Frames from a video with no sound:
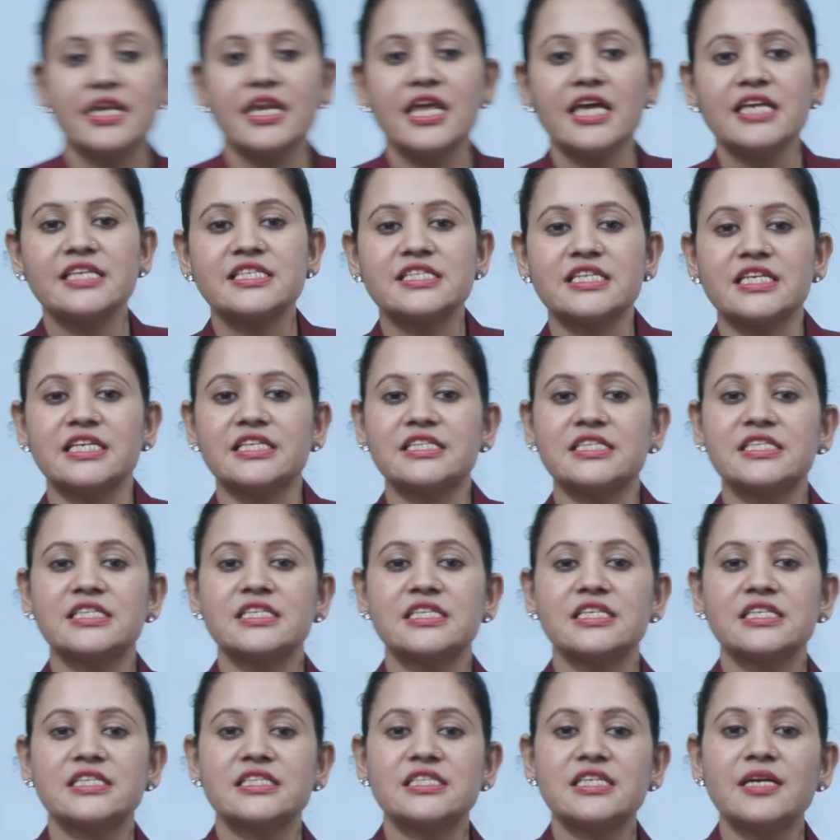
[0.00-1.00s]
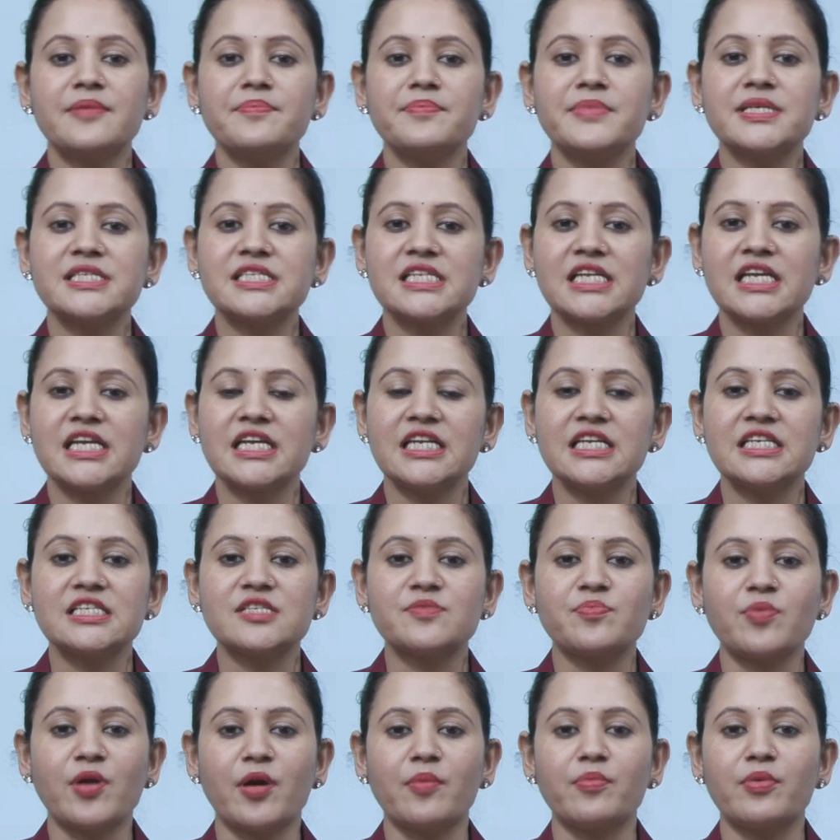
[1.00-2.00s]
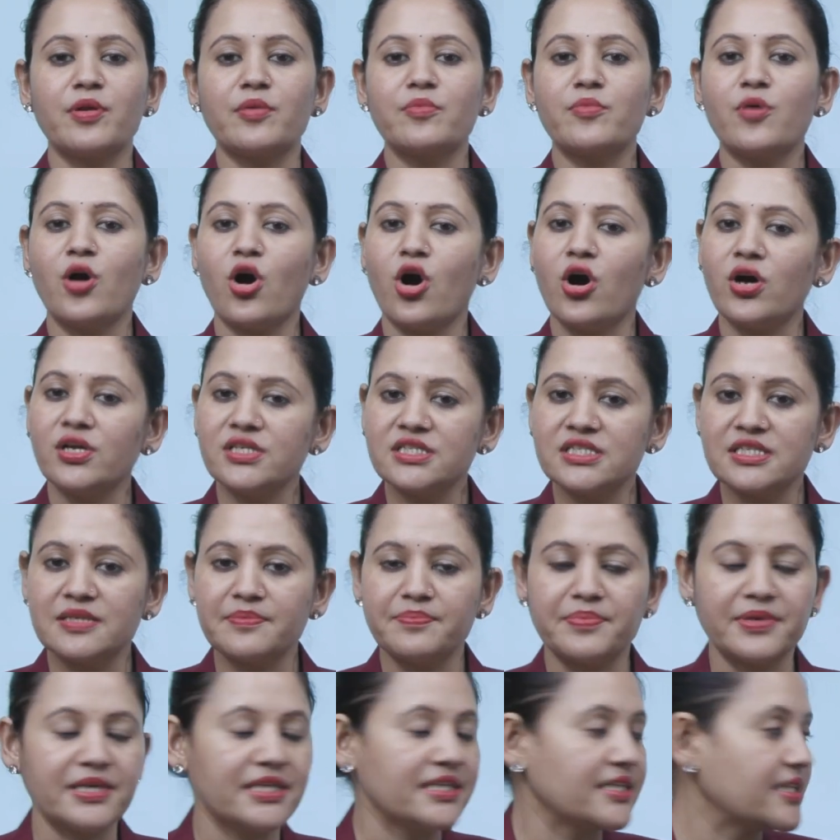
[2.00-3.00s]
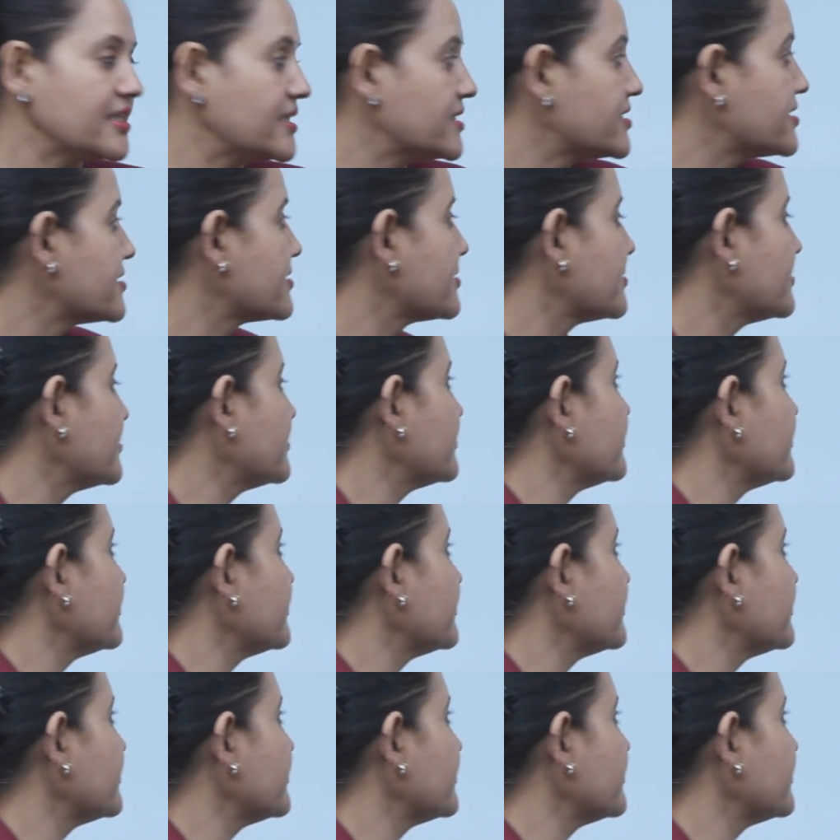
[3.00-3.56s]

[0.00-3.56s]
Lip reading: Next is some miscellaneous problem on simple interest.